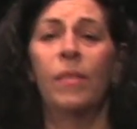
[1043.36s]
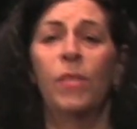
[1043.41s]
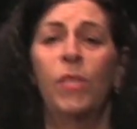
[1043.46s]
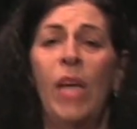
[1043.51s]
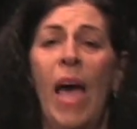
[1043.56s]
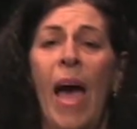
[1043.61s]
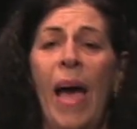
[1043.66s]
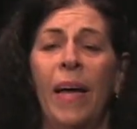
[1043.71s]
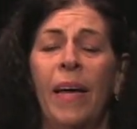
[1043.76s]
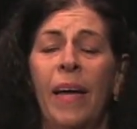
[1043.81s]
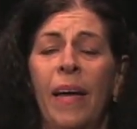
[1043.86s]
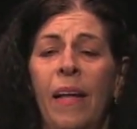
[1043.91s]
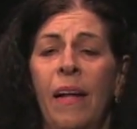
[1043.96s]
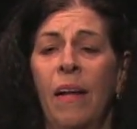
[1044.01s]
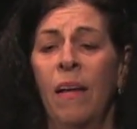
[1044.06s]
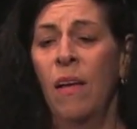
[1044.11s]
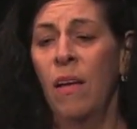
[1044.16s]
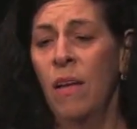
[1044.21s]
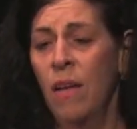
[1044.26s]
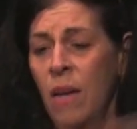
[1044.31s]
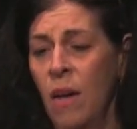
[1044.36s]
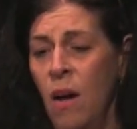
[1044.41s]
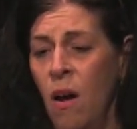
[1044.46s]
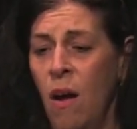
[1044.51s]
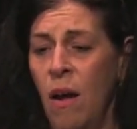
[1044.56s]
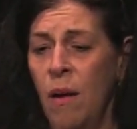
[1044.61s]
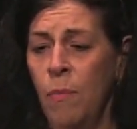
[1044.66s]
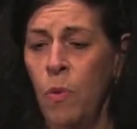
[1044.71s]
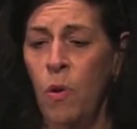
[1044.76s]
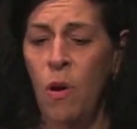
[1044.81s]
jacket,
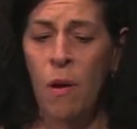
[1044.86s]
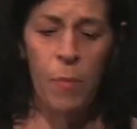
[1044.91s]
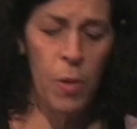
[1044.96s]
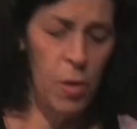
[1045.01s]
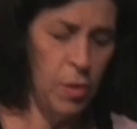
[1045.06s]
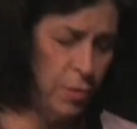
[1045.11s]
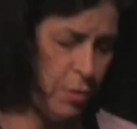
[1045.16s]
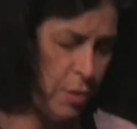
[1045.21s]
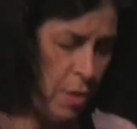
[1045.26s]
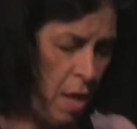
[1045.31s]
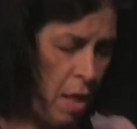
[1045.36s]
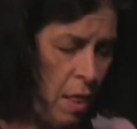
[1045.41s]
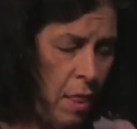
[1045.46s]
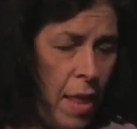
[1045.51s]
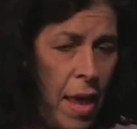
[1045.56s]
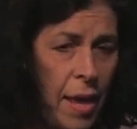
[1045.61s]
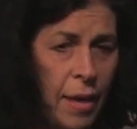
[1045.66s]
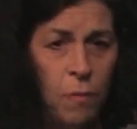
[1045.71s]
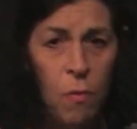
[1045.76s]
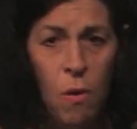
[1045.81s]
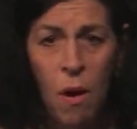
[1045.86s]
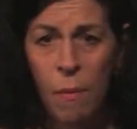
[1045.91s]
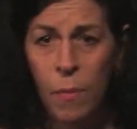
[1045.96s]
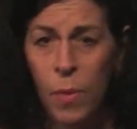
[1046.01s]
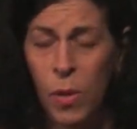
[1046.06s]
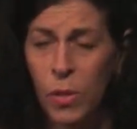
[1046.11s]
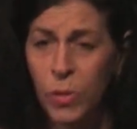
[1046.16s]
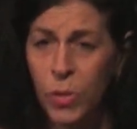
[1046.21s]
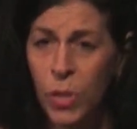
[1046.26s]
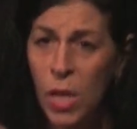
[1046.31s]
arm warmers, leg
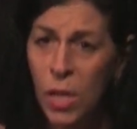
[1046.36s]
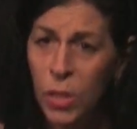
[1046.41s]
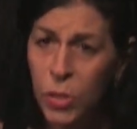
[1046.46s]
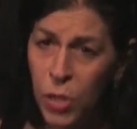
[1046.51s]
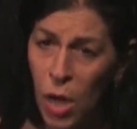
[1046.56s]
warmers,